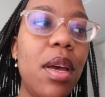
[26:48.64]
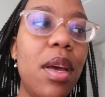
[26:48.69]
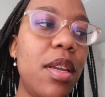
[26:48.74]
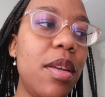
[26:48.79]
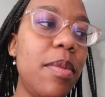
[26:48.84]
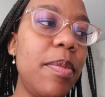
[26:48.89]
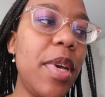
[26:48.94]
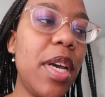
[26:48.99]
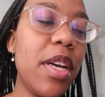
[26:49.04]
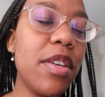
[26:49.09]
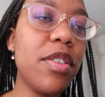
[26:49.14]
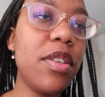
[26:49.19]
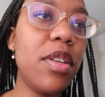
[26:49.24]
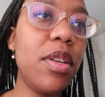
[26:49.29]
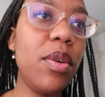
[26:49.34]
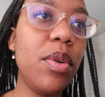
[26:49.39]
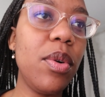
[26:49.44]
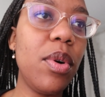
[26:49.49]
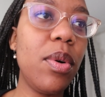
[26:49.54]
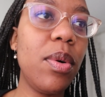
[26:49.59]
let me
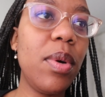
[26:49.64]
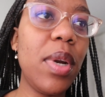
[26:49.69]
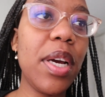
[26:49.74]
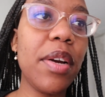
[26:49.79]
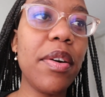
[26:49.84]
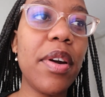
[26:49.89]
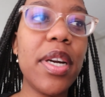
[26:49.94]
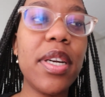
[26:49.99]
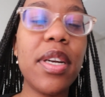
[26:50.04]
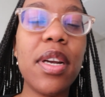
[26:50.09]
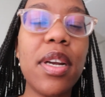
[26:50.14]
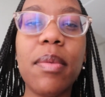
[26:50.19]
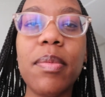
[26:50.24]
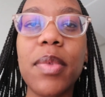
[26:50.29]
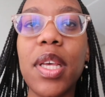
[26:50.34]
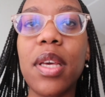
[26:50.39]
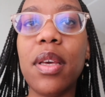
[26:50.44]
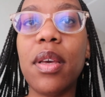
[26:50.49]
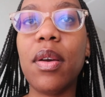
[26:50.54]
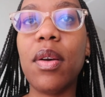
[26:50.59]
actually go. Like, right now I'm
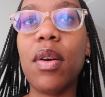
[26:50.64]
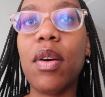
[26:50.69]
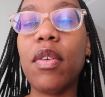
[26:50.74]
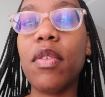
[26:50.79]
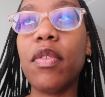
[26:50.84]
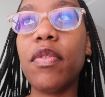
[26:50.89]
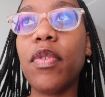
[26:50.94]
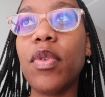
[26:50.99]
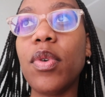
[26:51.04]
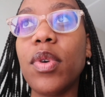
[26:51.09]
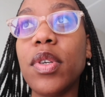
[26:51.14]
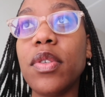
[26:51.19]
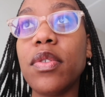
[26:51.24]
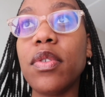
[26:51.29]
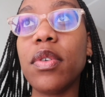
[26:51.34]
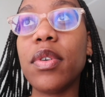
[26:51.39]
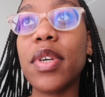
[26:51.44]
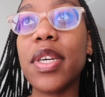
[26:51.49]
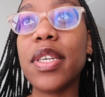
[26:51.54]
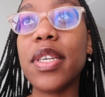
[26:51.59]
thinking of going
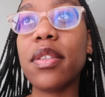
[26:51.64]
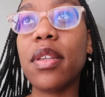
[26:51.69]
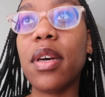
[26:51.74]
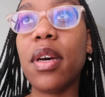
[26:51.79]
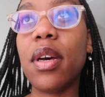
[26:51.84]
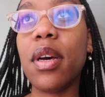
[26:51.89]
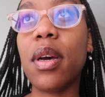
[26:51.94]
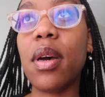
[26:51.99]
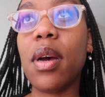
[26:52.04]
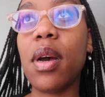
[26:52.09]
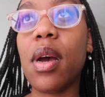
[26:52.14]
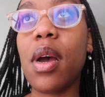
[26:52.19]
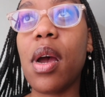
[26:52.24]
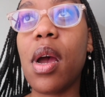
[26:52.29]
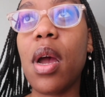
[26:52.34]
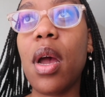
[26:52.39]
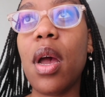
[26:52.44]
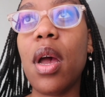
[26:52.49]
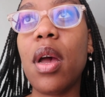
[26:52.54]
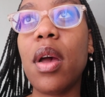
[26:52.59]
to Cresta
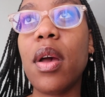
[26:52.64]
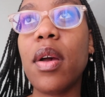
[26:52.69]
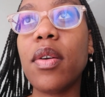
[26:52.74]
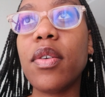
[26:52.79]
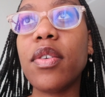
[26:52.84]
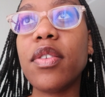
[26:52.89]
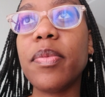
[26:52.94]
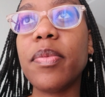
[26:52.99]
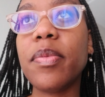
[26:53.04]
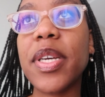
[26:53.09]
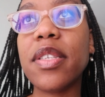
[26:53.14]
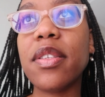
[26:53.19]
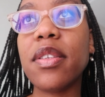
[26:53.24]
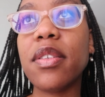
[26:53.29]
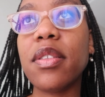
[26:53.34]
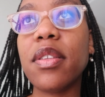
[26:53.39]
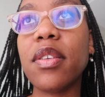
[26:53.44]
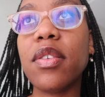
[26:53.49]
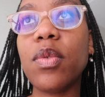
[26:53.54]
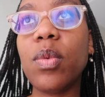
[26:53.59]
because my
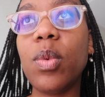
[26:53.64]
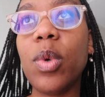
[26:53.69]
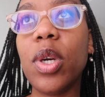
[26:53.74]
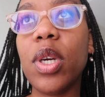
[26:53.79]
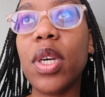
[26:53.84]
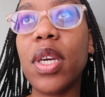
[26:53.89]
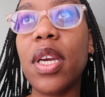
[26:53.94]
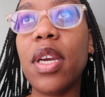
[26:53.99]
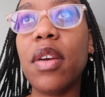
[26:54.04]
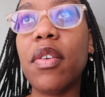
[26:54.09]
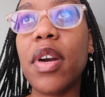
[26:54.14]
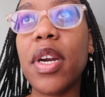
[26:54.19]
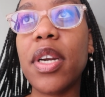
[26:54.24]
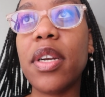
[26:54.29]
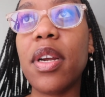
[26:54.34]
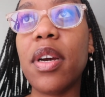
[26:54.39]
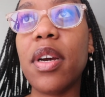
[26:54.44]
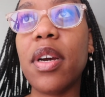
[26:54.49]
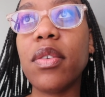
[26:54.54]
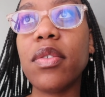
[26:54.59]
sister's working
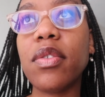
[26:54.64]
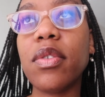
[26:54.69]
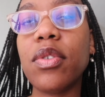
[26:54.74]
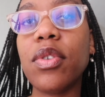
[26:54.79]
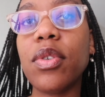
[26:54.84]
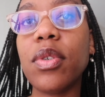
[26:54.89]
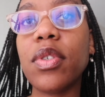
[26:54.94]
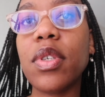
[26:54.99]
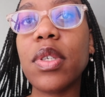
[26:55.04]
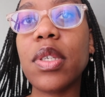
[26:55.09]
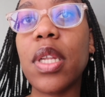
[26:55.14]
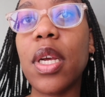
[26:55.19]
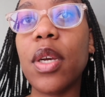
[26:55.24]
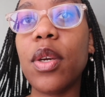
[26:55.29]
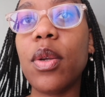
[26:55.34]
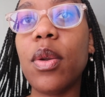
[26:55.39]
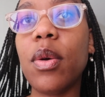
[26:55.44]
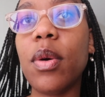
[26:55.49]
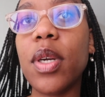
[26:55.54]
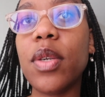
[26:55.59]
right now. So she was just
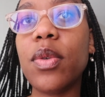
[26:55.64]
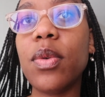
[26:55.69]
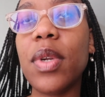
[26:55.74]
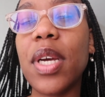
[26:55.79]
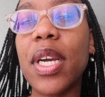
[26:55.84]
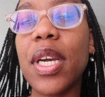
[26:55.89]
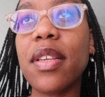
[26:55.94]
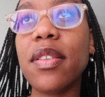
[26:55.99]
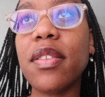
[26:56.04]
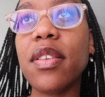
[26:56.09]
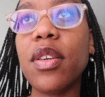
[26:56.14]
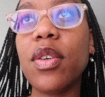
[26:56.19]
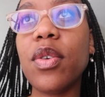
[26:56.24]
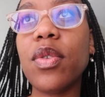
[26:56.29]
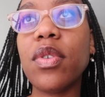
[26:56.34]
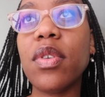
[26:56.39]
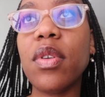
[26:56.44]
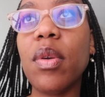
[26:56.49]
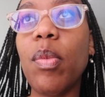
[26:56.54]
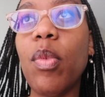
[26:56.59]
like, you know what, dude, I can take
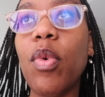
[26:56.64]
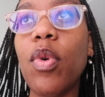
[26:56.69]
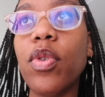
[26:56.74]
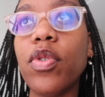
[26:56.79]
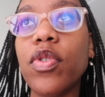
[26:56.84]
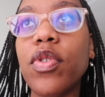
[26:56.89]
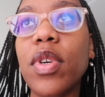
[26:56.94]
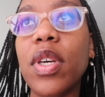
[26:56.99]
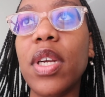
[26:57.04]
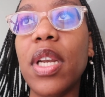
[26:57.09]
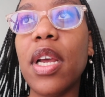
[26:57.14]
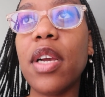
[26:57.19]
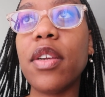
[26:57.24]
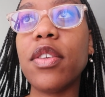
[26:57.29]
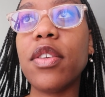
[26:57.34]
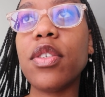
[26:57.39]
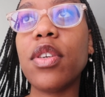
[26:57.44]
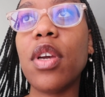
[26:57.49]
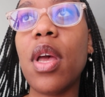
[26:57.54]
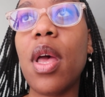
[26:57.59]
you to the mall during
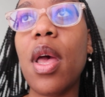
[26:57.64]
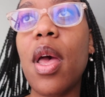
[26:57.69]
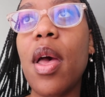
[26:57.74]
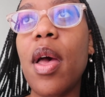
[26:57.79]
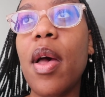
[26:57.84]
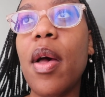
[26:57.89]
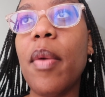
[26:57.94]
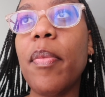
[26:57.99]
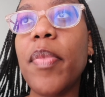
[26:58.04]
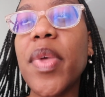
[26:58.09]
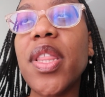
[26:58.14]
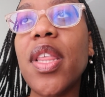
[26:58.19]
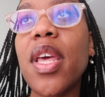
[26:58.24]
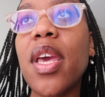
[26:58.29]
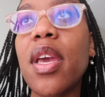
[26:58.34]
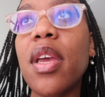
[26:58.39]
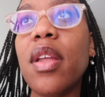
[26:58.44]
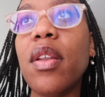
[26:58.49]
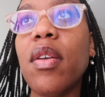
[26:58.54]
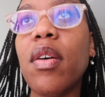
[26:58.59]
lunch. But
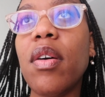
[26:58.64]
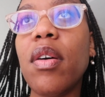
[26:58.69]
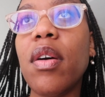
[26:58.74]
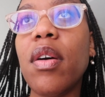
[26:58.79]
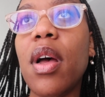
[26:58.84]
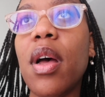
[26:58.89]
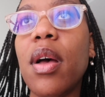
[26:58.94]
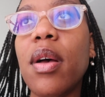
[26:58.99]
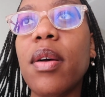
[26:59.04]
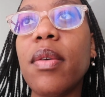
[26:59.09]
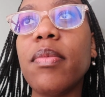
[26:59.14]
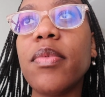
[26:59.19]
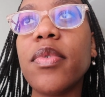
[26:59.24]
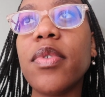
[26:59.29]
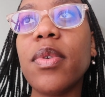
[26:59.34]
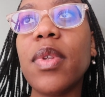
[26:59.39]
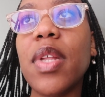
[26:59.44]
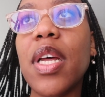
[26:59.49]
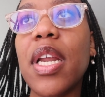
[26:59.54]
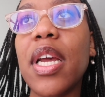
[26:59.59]
then,
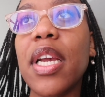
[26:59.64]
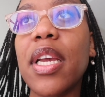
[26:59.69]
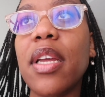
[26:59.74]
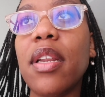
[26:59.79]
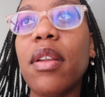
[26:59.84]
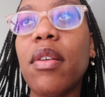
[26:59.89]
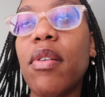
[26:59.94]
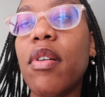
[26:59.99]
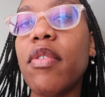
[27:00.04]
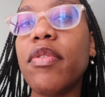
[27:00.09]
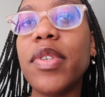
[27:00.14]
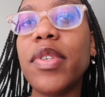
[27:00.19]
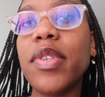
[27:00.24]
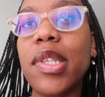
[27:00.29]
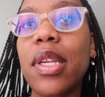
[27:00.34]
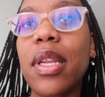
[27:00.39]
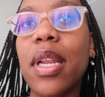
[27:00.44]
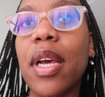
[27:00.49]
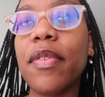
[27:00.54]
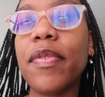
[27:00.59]
so that I can
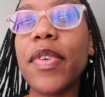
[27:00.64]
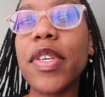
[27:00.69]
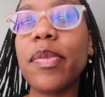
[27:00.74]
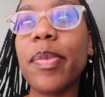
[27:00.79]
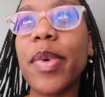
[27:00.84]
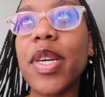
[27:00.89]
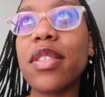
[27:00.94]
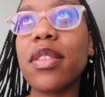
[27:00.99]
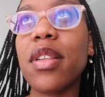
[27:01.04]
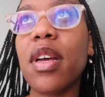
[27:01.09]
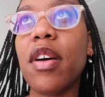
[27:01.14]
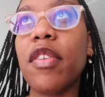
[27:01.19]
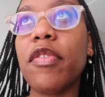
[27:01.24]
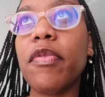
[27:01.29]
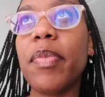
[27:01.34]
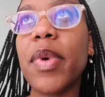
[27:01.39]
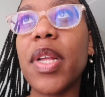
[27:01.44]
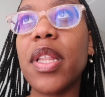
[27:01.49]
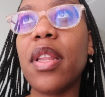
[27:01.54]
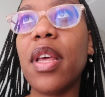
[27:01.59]
obviously, like, fix my
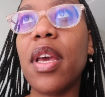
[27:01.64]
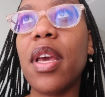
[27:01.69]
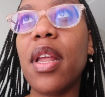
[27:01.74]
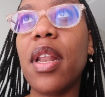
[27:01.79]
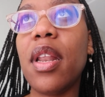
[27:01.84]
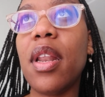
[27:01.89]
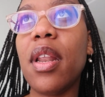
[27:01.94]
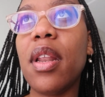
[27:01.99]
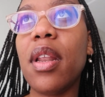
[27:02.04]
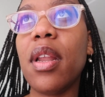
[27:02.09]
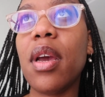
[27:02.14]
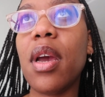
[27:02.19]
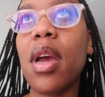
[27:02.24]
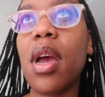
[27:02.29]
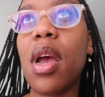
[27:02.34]
stuff. But then